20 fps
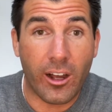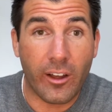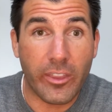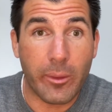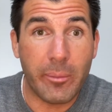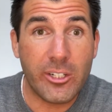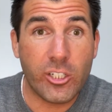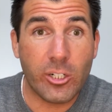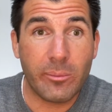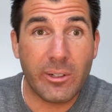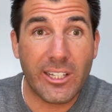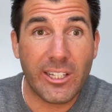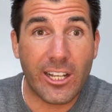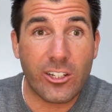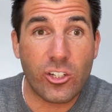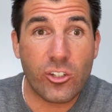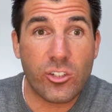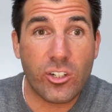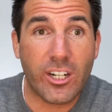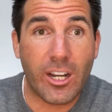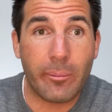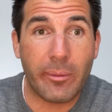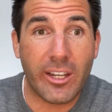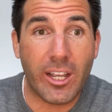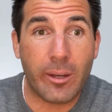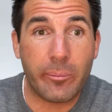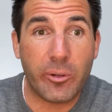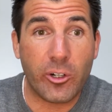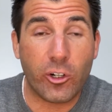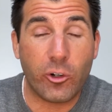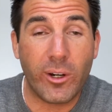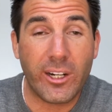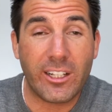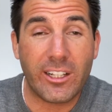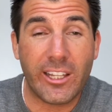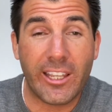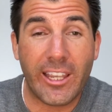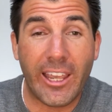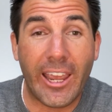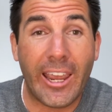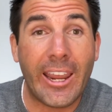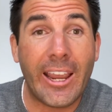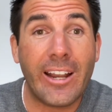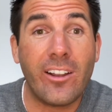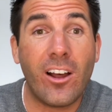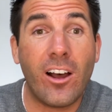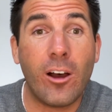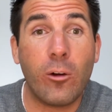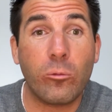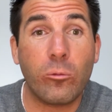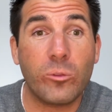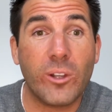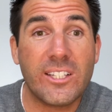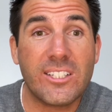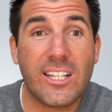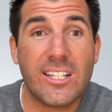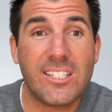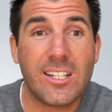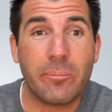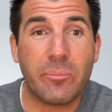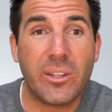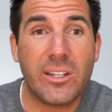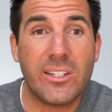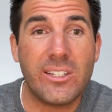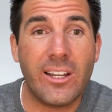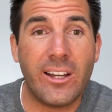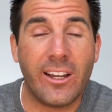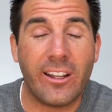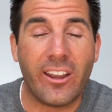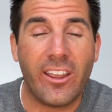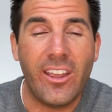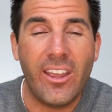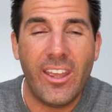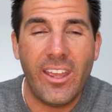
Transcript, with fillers: the midterm elections are coming up here quickly, and uh, let's get something done.